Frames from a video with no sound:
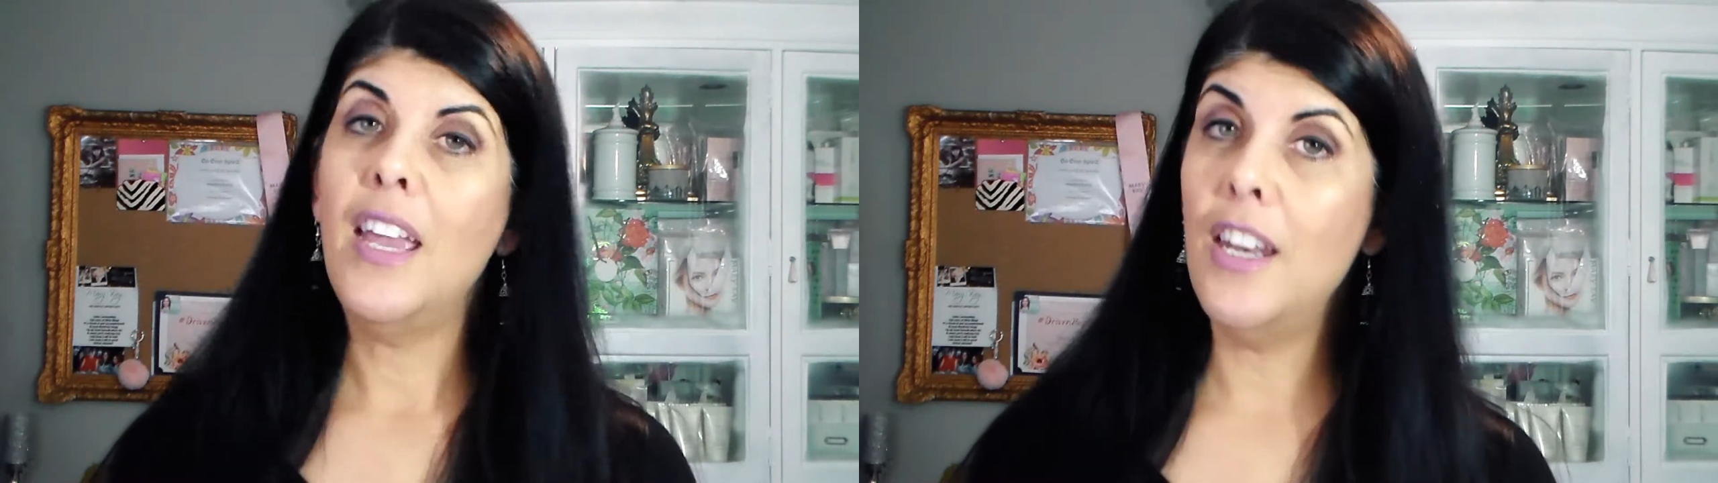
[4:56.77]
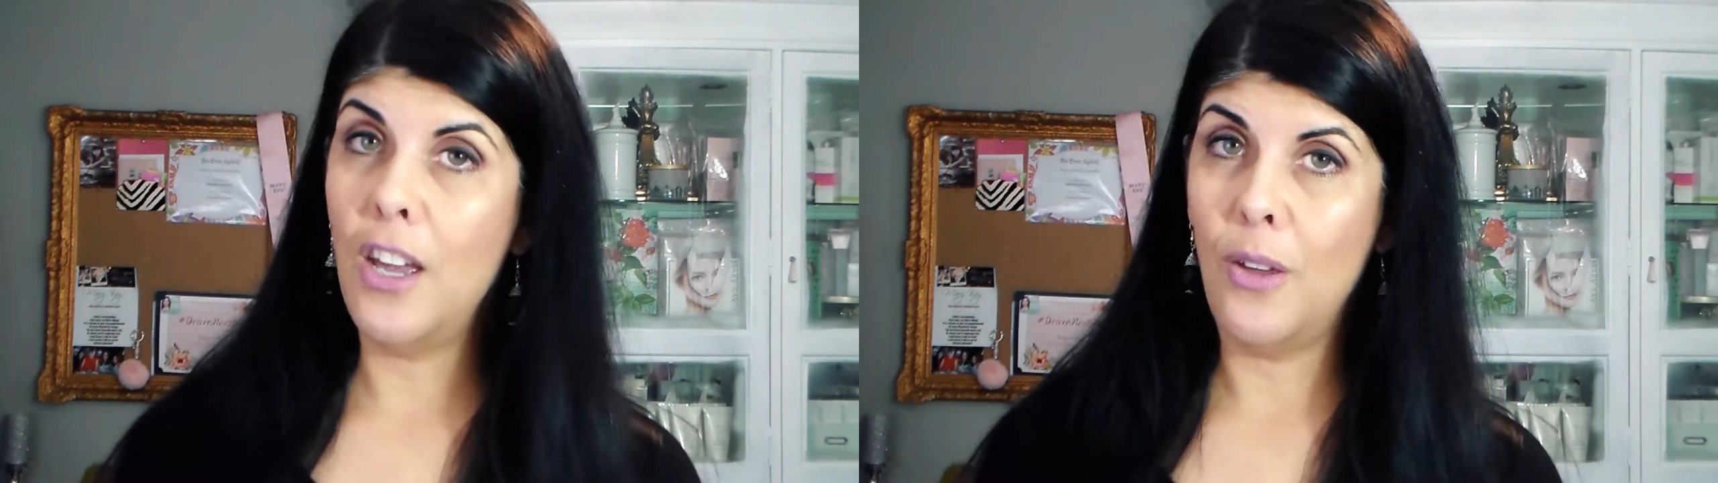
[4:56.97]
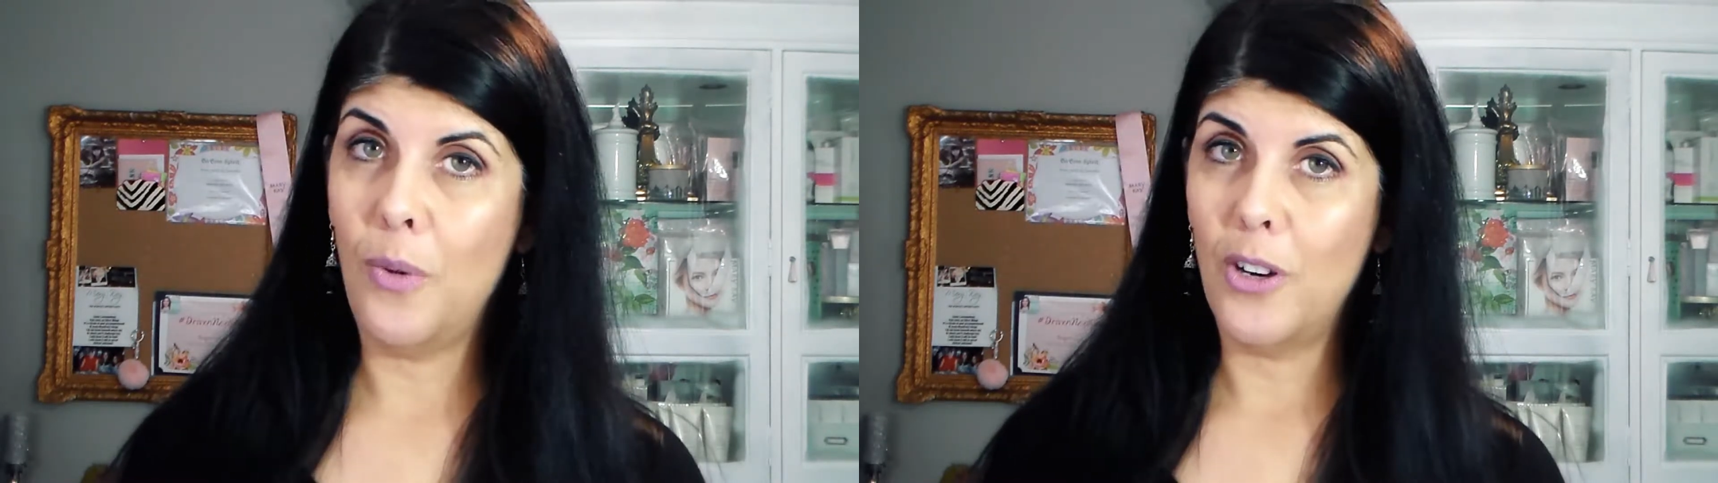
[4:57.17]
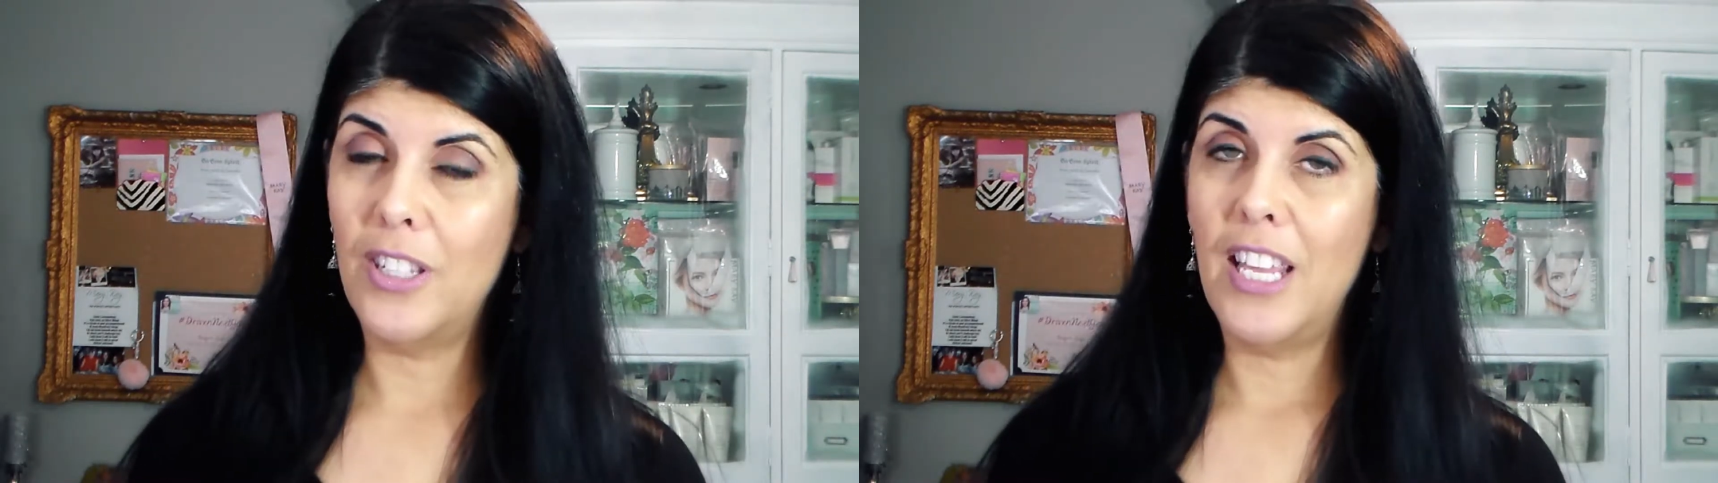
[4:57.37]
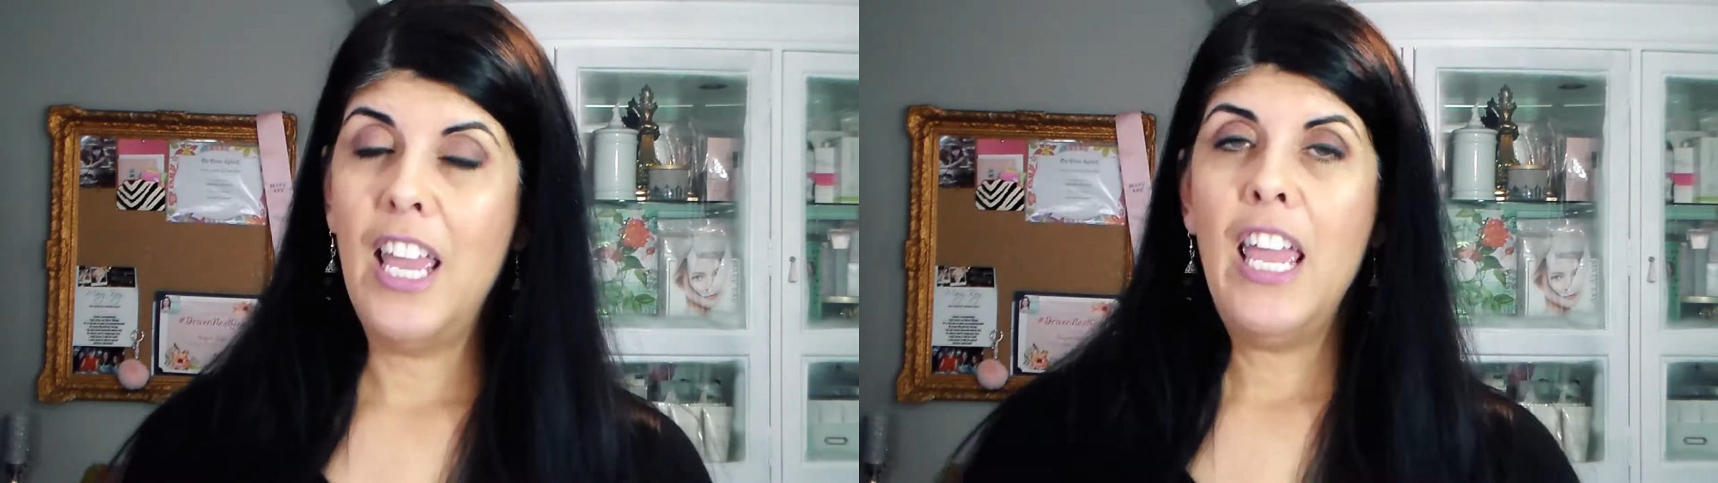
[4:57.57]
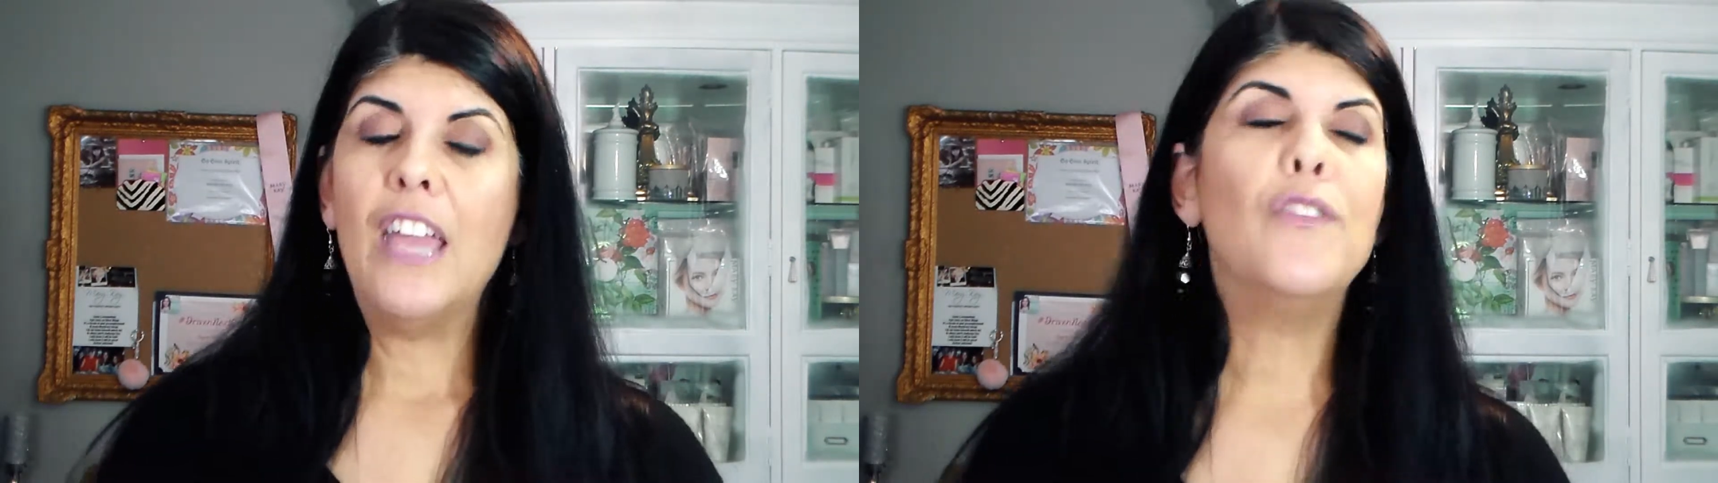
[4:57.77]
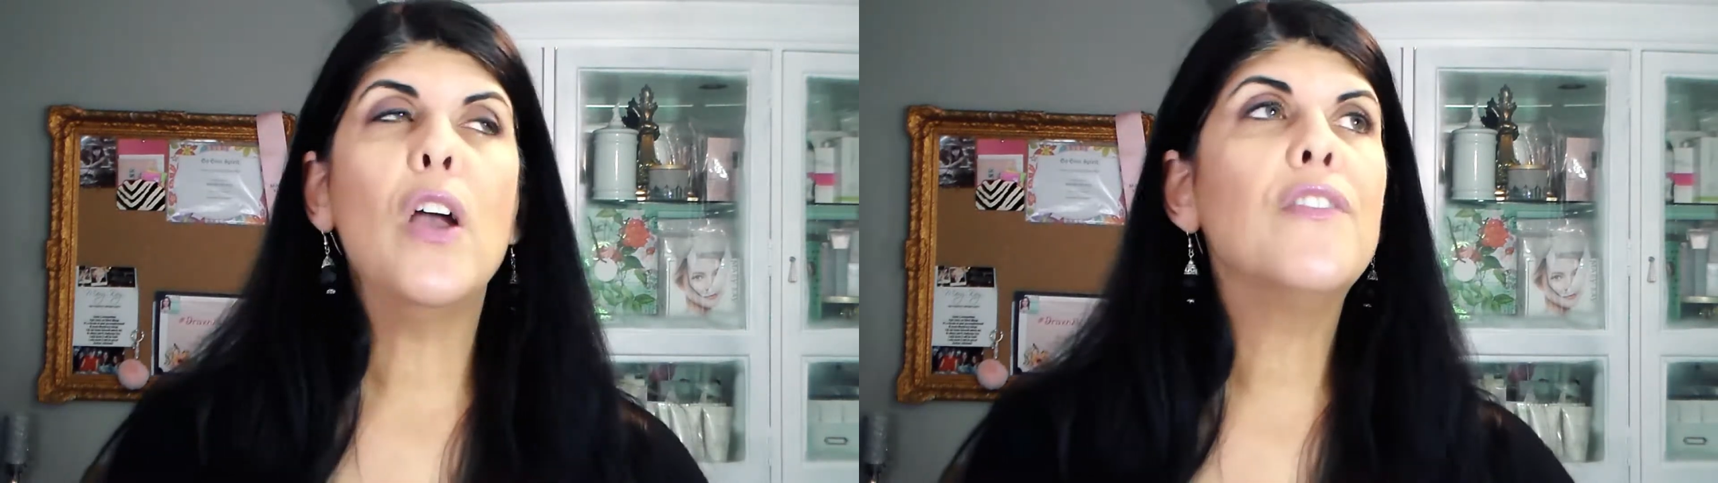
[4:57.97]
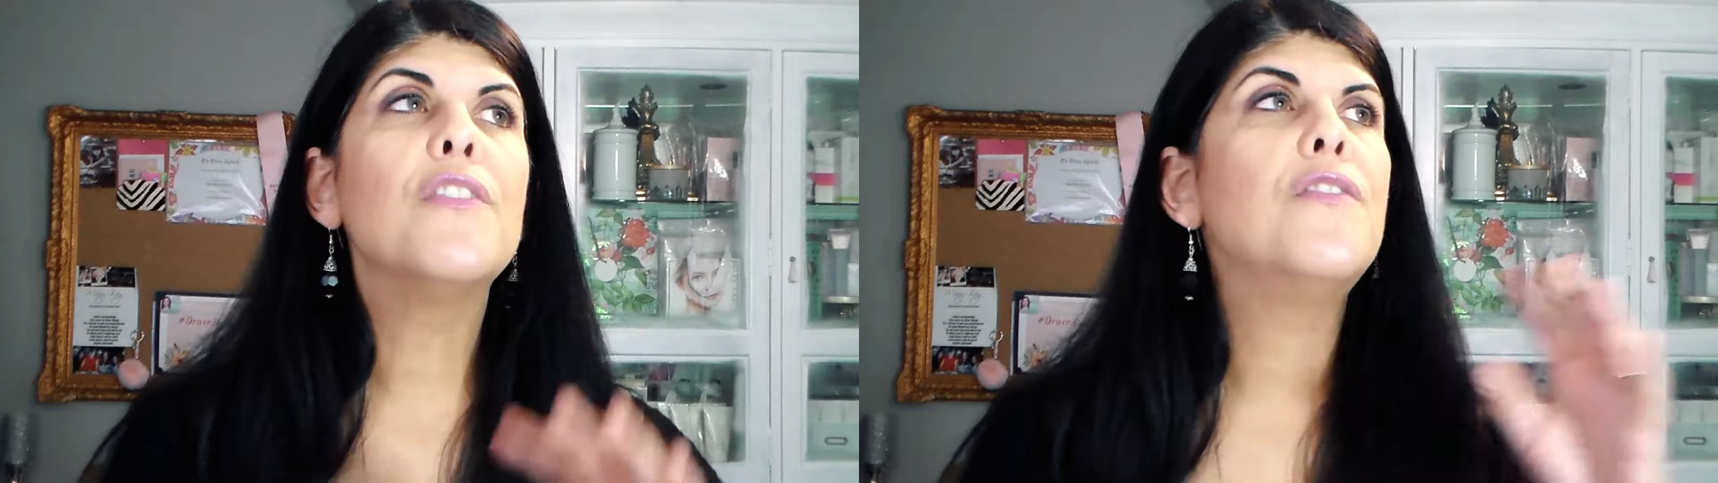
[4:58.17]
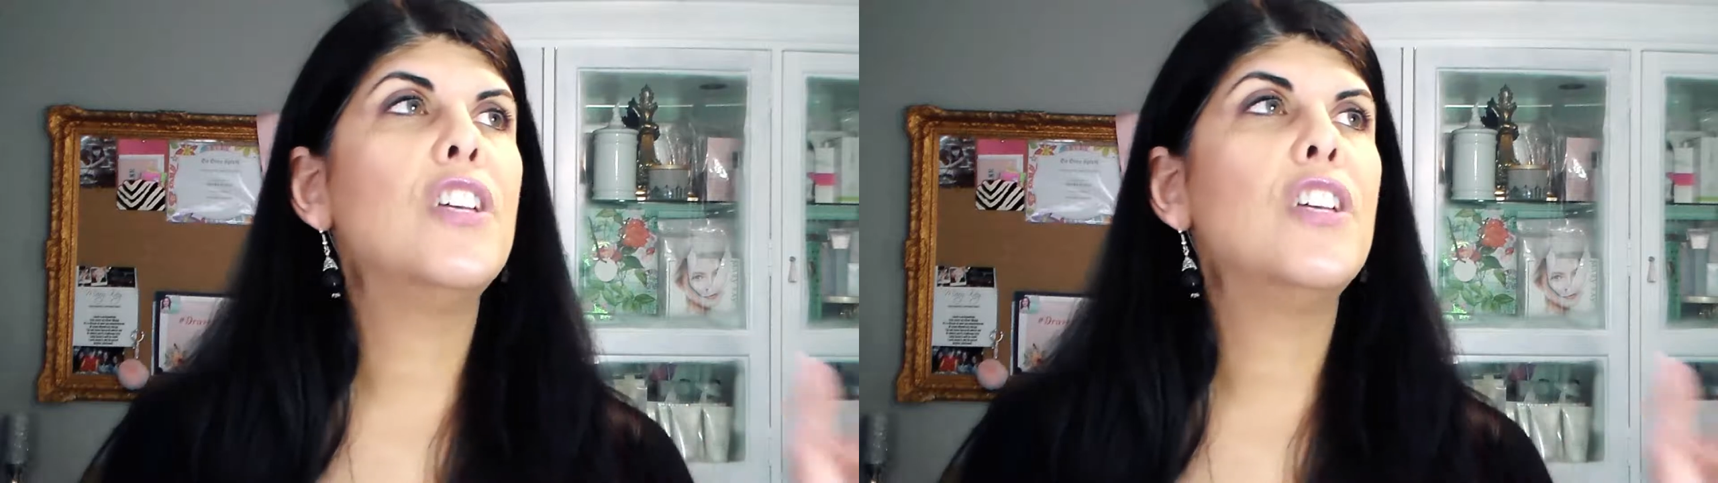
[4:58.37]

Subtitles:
In other words, if you have a